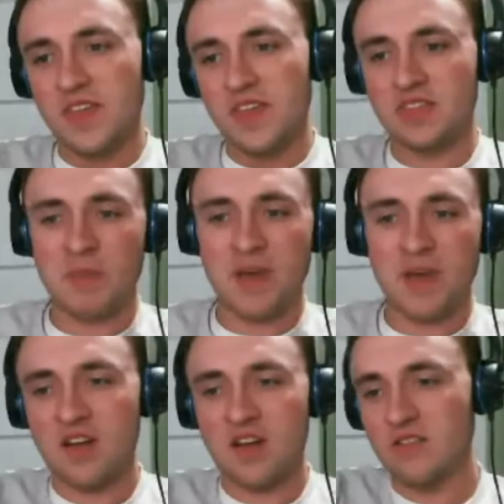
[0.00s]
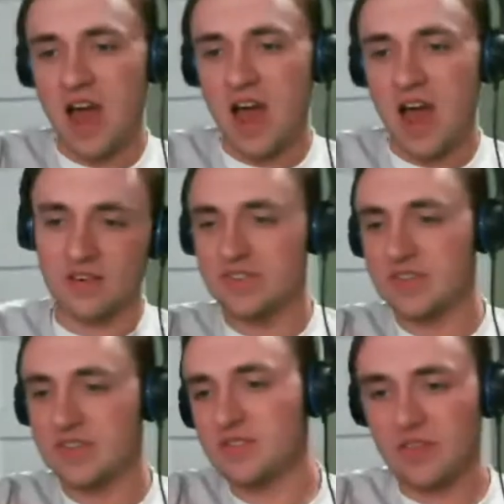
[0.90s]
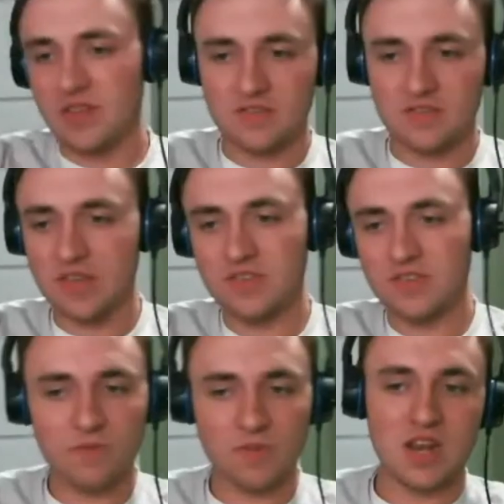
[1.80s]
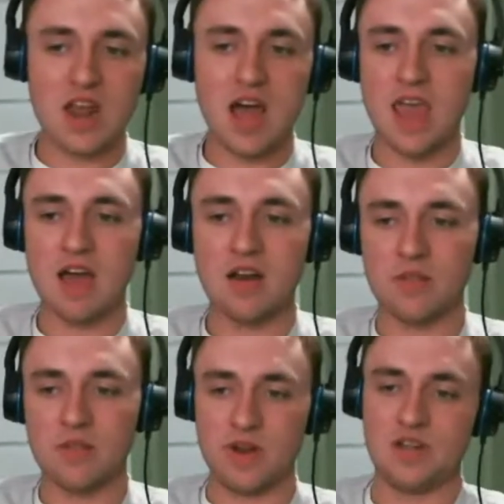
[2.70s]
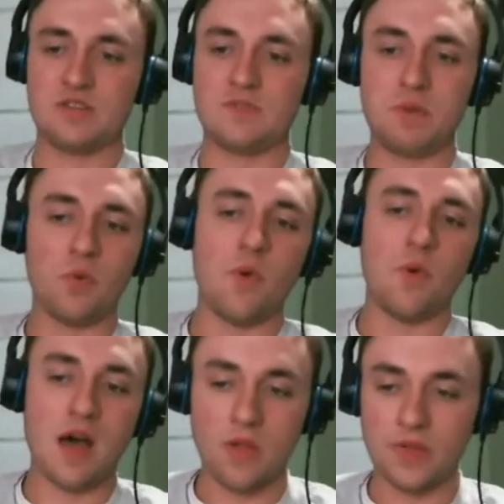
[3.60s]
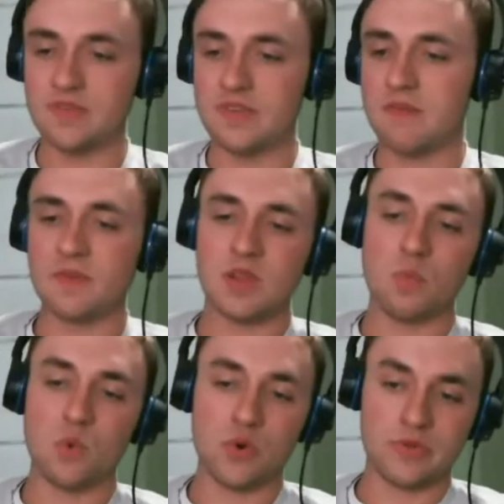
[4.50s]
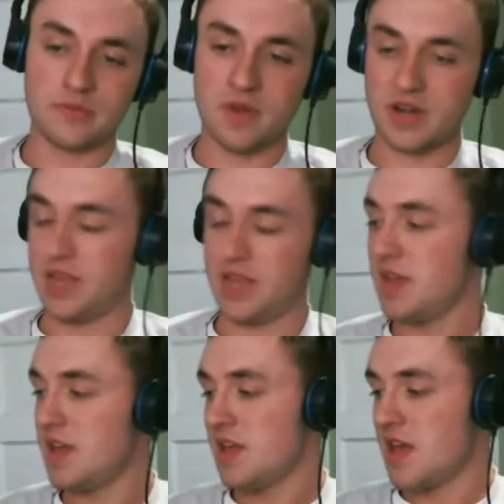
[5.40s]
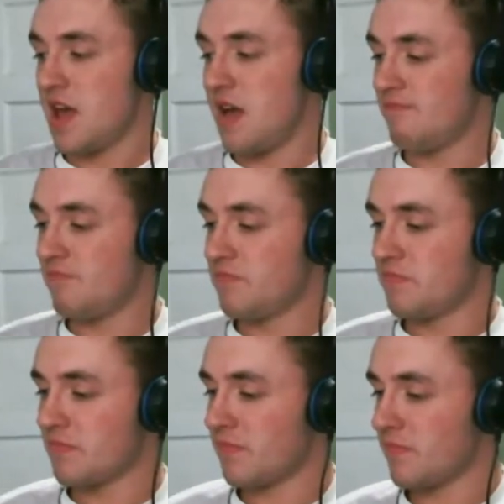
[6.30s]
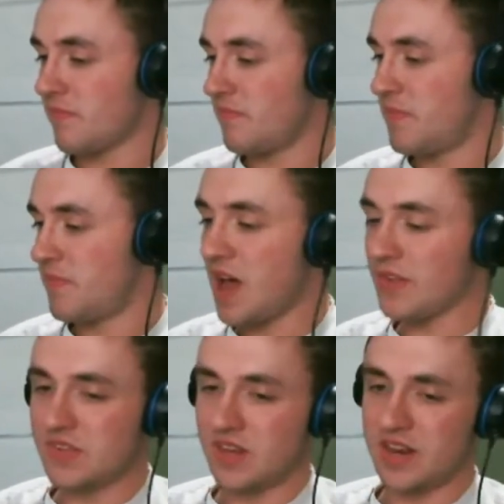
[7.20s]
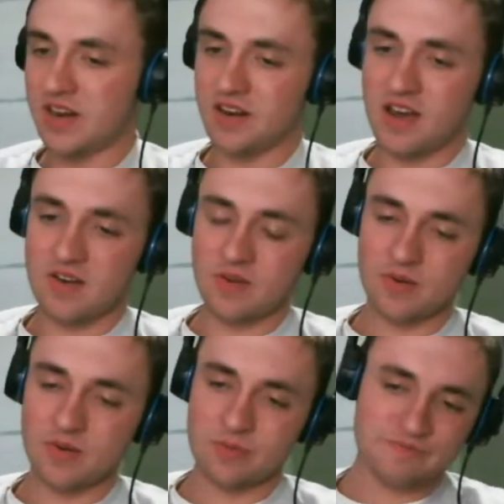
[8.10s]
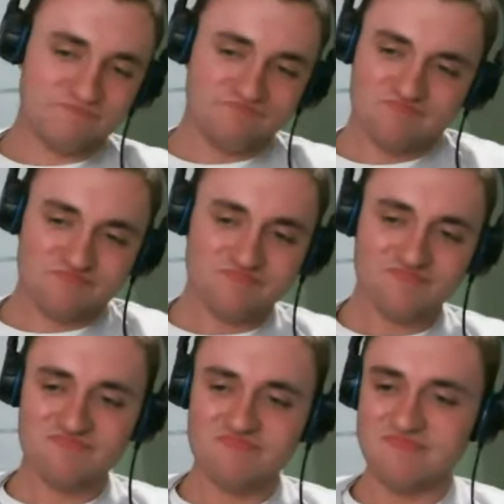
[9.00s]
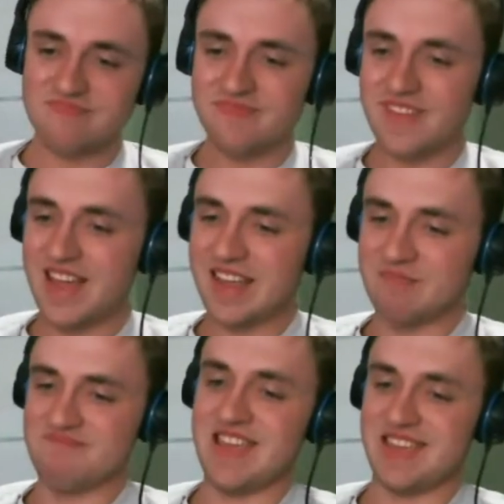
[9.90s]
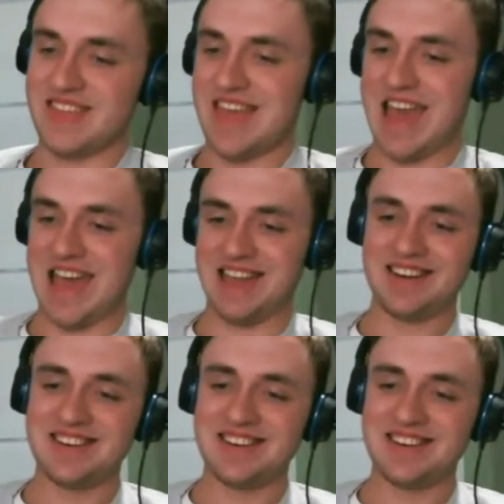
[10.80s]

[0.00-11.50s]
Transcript: It's about $100, and it's definitely not out of the range. It's built well. It's definitely worth its money. But I'll sit here and I'll go, I can make that.